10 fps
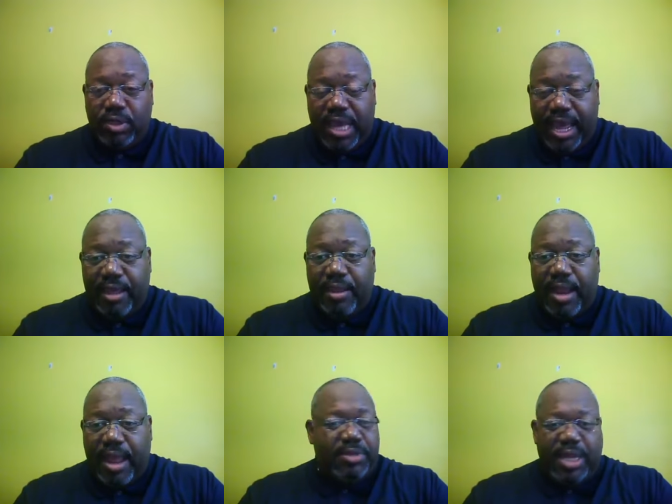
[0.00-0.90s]
Okay,
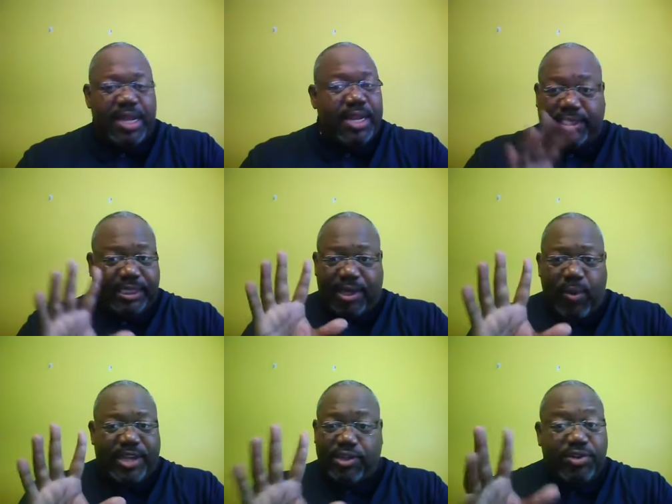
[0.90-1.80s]
and this is a
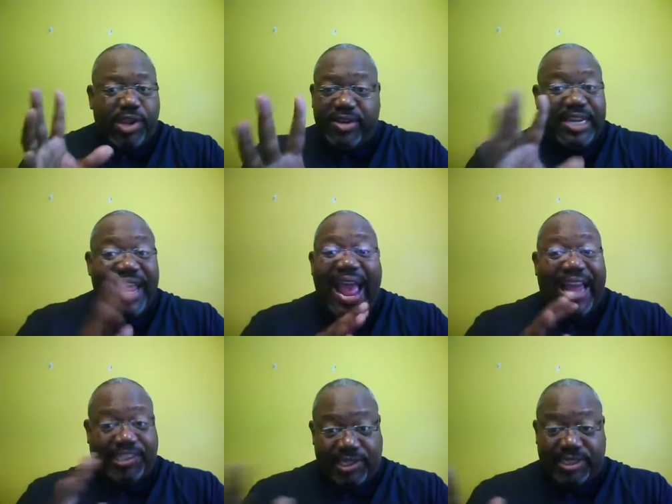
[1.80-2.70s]
question you just need to
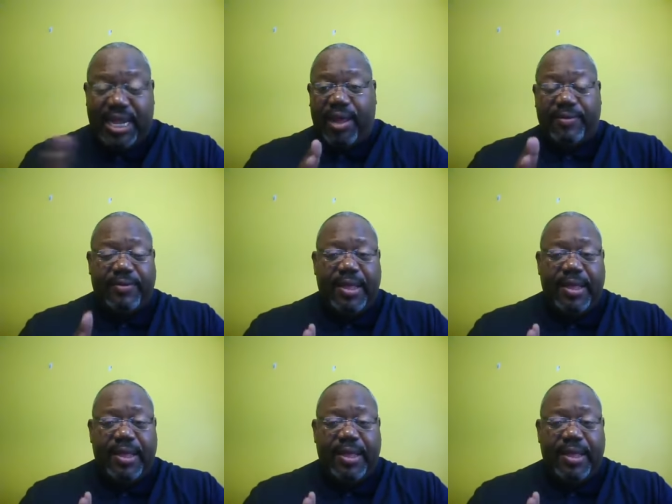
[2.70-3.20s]
ask yourself.